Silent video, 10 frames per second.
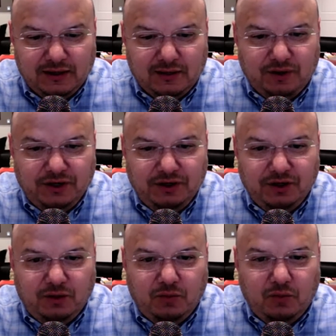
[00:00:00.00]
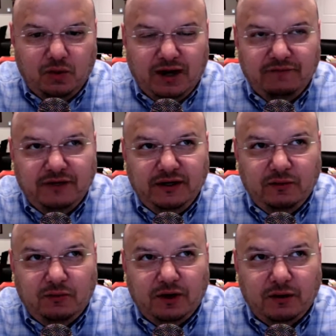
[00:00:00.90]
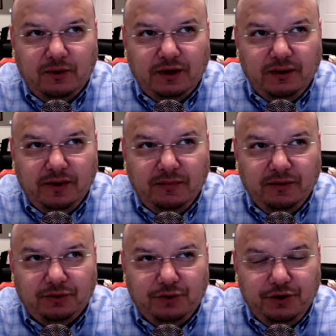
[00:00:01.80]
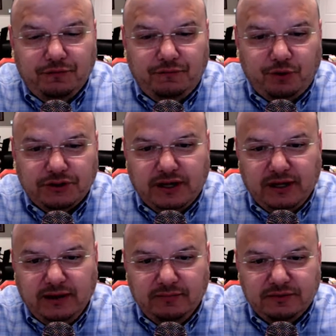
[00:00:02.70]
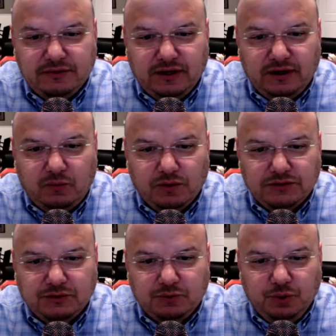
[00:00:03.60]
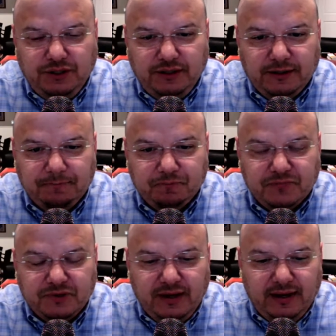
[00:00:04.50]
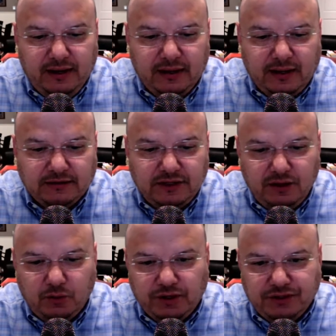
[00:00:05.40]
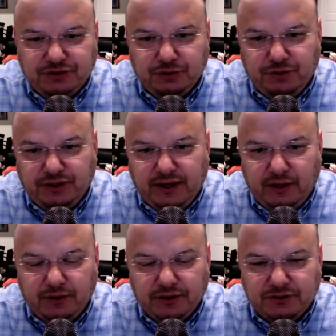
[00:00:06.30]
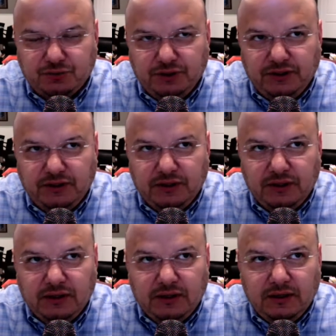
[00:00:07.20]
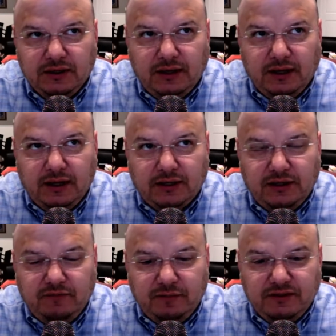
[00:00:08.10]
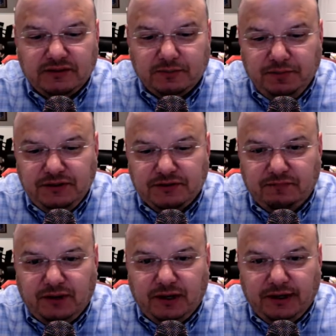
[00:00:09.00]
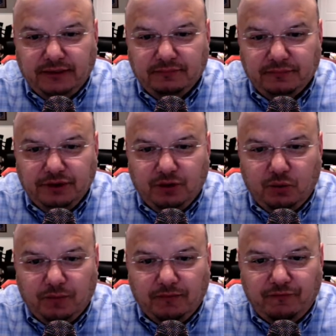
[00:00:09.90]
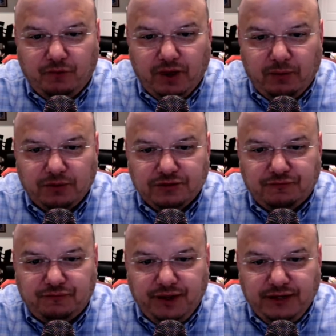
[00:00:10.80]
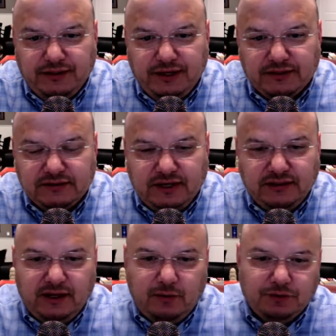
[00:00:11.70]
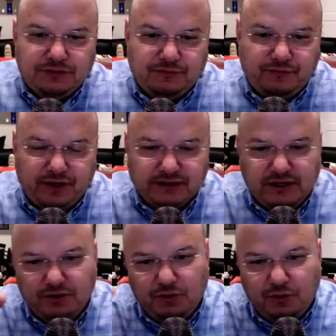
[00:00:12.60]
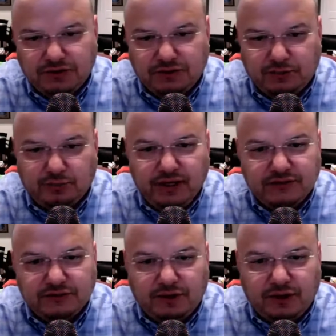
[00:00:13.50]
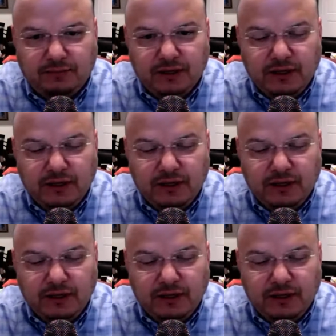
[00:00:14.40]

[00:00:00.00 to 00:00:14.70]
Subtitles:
But, I've done it, already maybe 3 or 4 times, once a week. And I tell you what it's doing now. It's really giving me some peace of mind, where before I was afraid to test. Not that I was afraid, because I knew it wasn't the brain scrub,